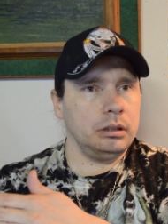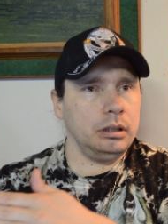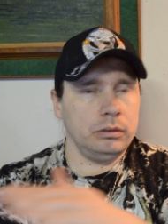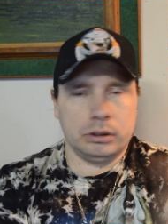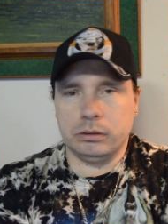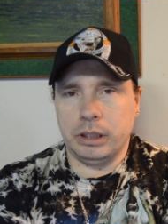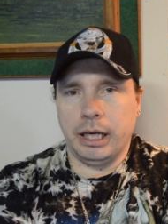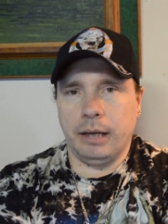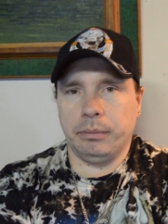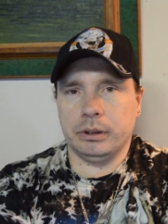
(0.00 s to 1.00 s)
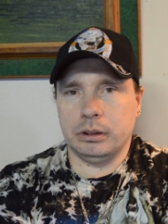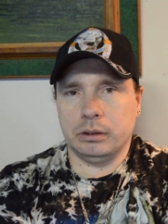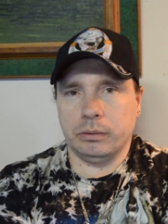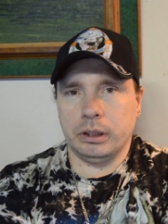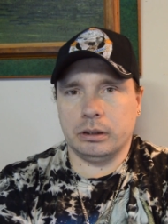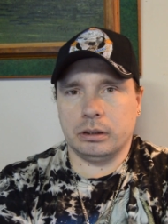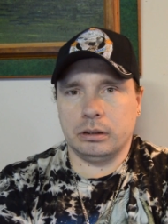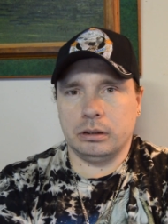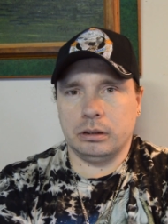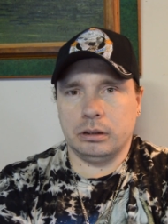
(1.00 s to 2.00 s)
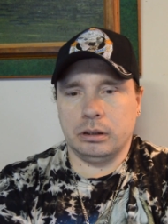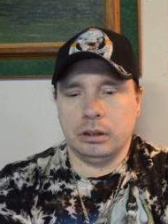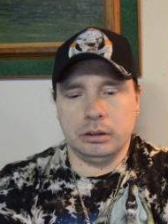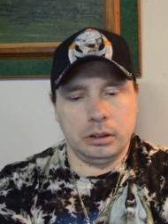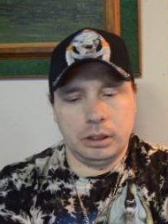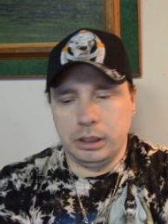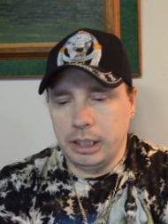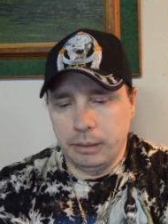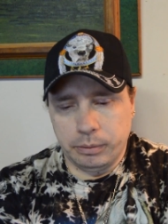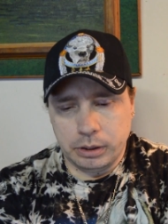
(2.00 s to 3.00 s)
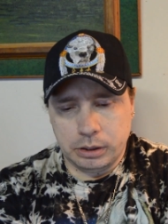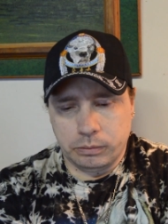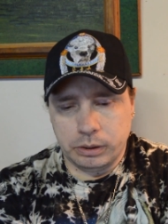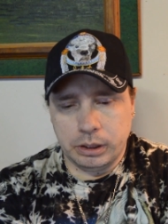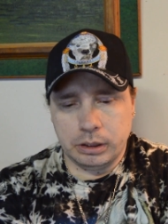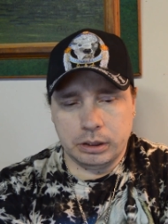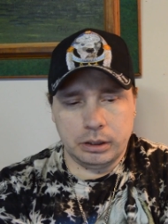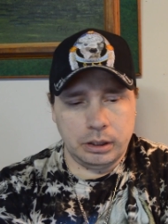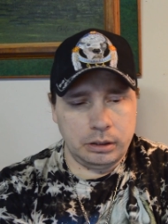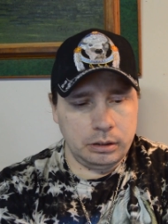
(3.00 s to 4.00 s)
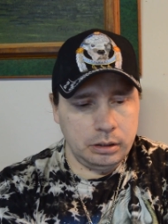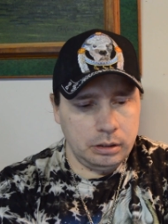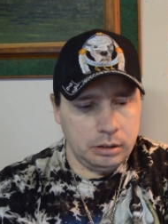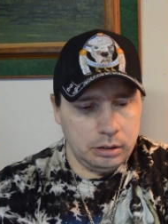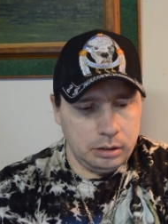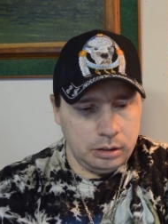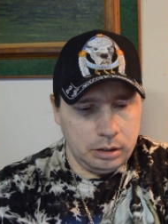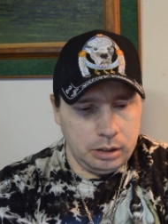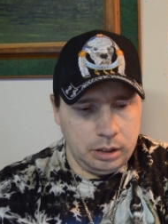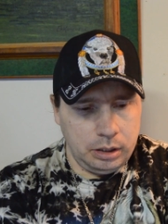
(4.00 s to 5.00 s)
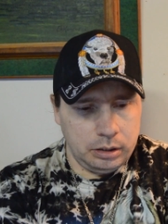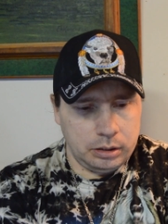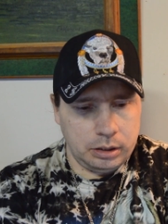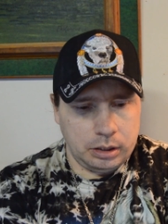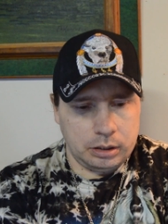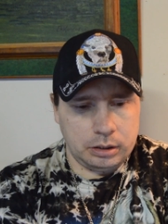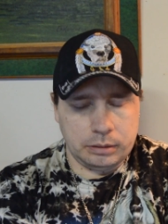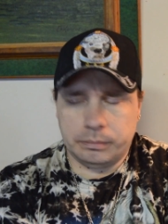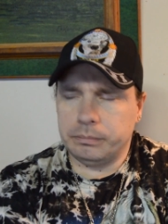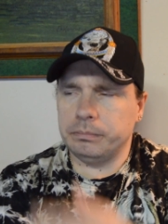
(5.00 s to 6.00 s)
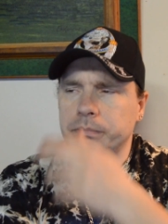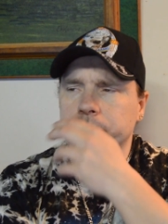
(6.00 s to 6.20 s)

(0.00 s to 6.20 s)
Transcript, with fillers: was supposed to happen on the 20th. So it didn't happen on the 20th, and then it um,